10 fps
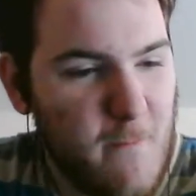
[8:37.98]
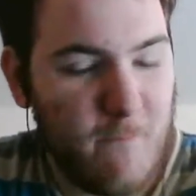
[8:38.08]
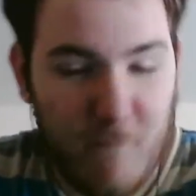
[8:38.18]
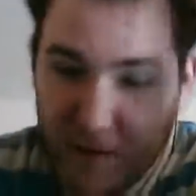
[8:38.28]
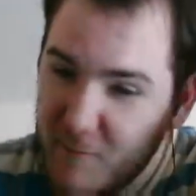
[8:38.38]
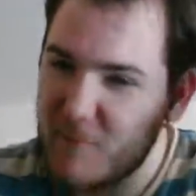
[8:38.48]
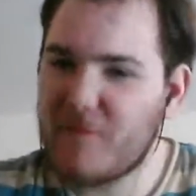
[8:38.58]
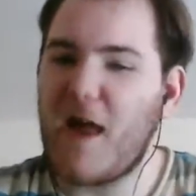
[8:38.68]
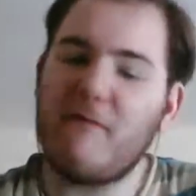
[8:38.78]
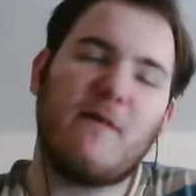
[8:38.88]
this would
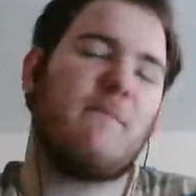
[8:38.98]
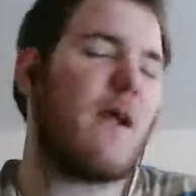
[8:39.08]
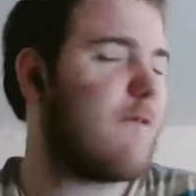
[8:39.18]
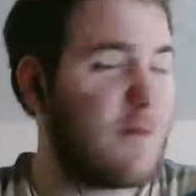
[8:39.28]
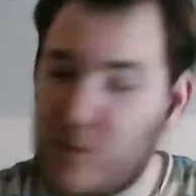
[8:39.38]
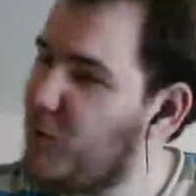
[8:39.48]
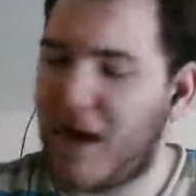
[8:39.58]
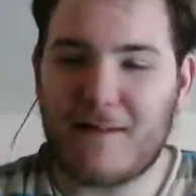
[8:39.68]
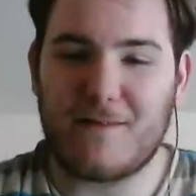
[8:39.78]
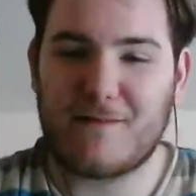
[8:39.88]
definitely better one to do
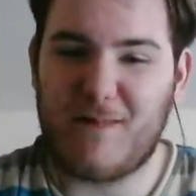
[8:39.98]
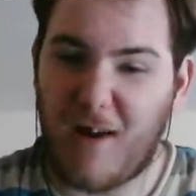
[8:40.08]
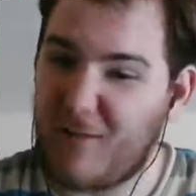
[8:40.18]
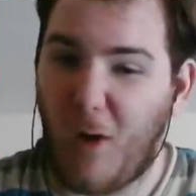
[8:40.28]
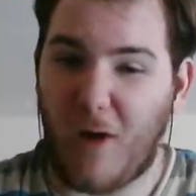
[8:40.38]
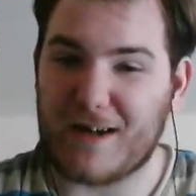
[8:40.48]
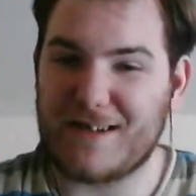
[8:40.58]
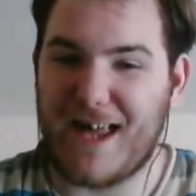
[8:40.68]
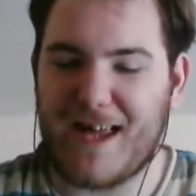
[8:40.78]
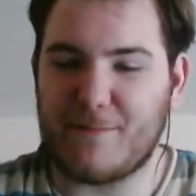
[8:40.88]
back on Groundhog
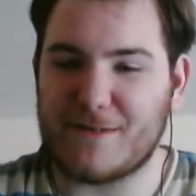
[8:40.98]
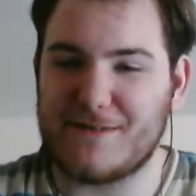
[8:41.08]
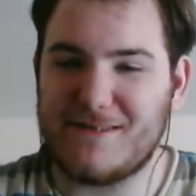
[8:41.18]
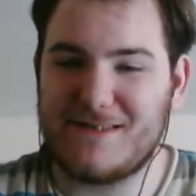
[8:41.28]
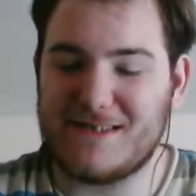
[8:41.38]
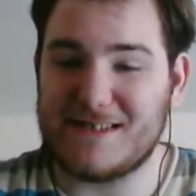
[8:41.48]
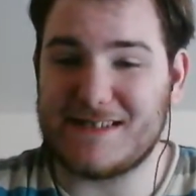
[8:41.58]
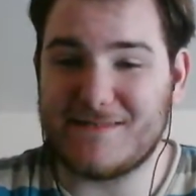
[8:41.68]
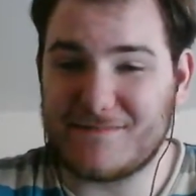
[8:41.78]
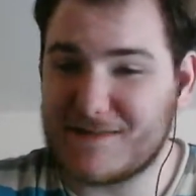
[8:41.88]
Day, but you eh,
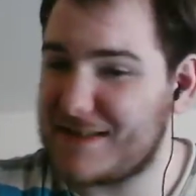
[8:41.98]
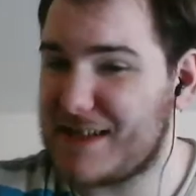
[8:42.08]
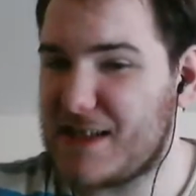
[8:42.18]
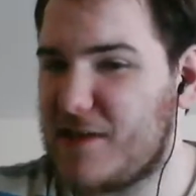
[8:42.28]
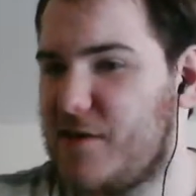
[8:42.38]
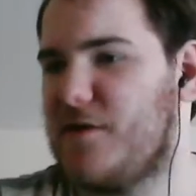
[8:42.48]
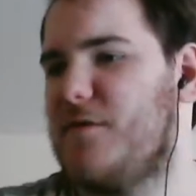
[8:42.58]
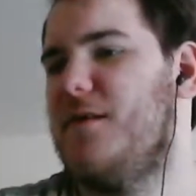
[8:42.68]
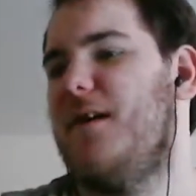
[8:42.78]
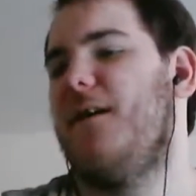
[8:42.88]
know, what are you gonna do?
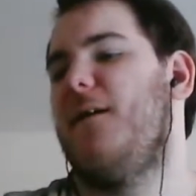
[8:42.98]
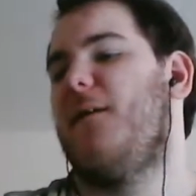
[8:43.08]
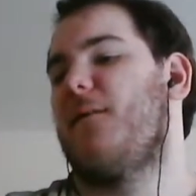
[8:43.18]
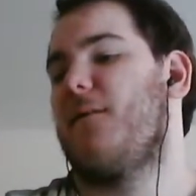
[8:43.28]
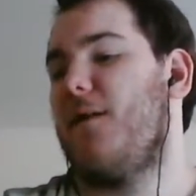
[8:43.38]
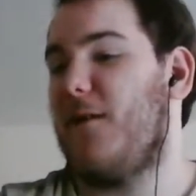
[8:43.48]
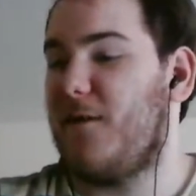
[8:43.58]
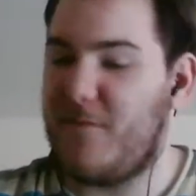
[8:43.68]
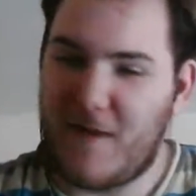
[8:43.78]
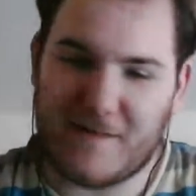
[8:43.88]
go
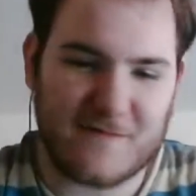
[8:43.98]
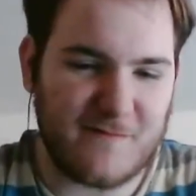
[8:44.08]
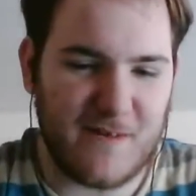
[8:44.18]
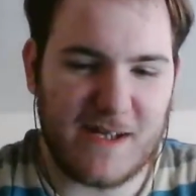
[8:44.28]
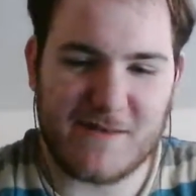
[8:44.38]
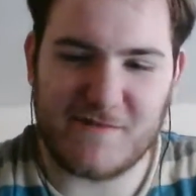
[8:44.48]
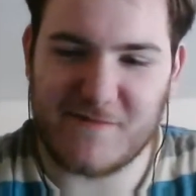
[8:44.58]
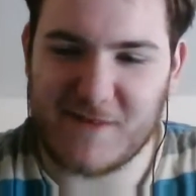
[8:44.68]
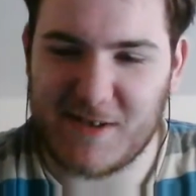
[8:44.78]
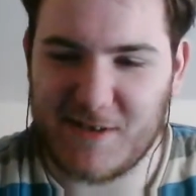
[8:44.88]
next week, you
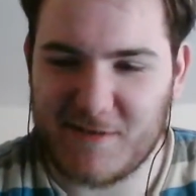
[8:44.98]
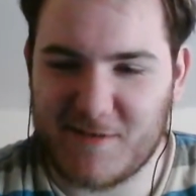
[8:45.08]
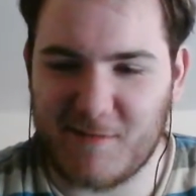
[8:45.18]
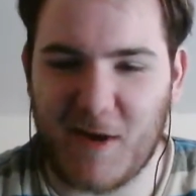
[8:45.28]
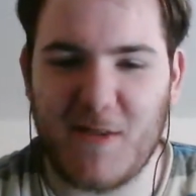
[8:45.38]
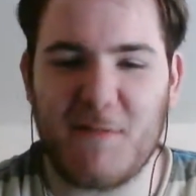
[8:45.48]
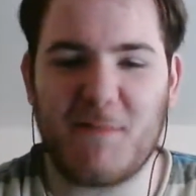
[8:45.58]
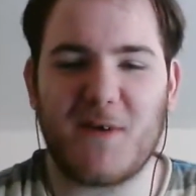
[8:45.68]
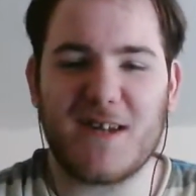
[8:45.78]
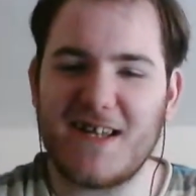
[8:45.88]
know, tomorrow in the
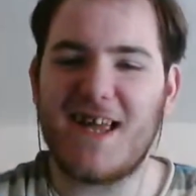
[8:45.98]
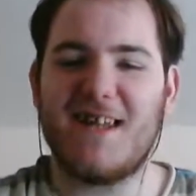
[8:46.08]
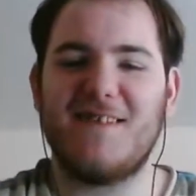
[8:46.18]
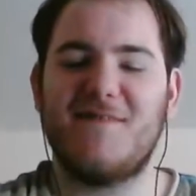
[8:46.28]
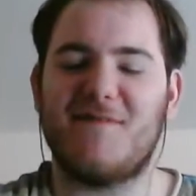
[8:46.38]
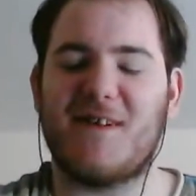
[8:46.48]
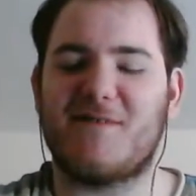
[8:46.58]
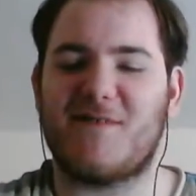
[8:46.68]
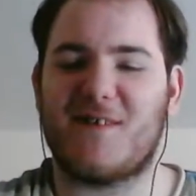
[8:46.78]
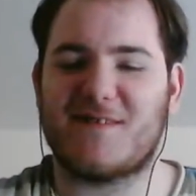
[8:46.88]
morning again. Wait,
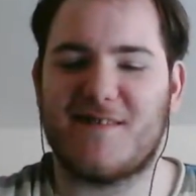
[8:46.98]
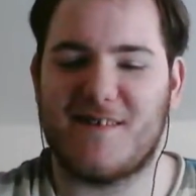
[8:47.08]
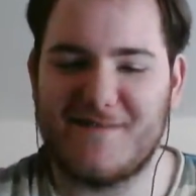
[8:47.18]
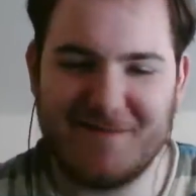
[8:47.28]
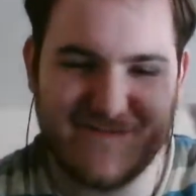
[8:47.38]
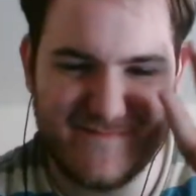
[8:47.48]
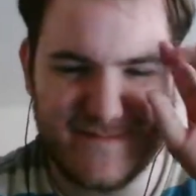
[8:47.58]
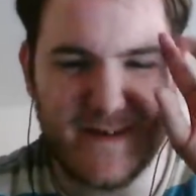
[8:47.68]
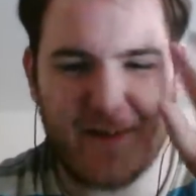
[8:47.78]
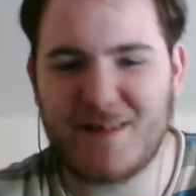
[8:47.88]
wrong show.
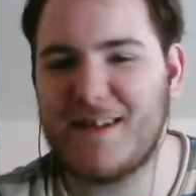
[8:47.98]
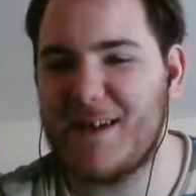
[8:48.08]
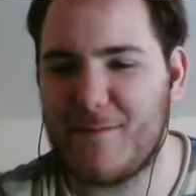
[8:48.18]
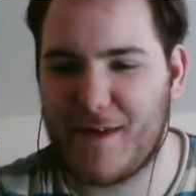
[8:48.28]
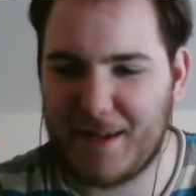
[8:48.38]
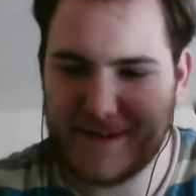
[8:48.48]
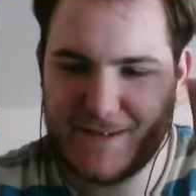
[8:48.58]
Well, I'll see you then.